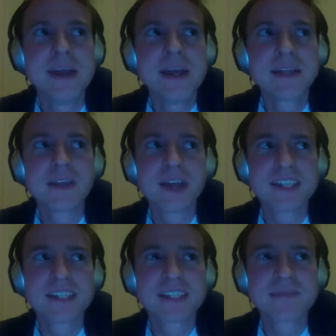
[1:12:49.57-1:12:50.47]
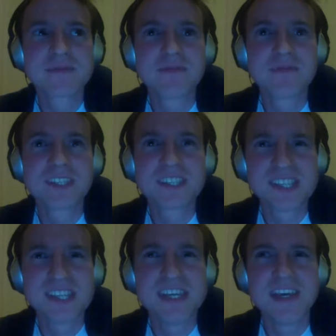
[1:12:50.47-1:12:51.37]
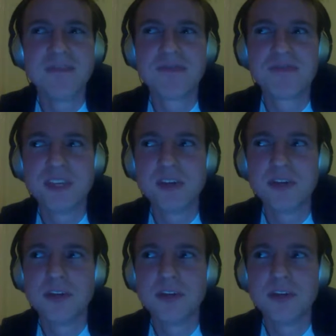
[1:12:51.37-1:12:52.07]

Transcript: to like see and feel